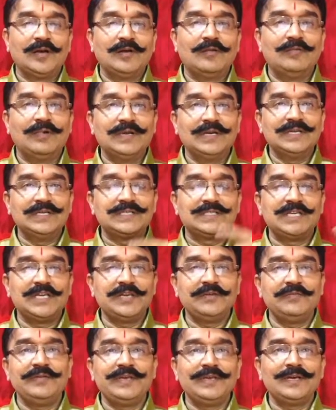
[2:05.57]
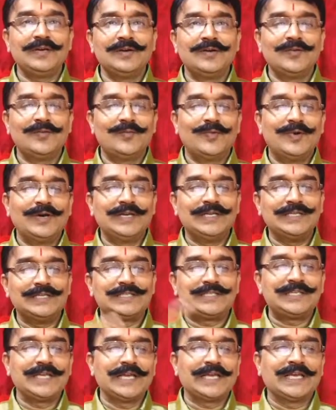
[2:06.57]
one is giving, one
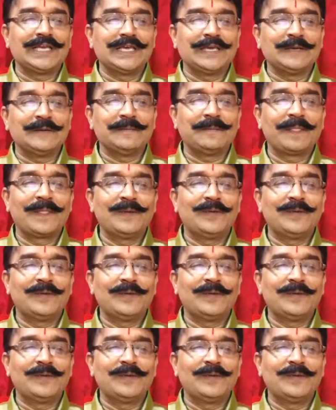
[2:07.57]
is taking.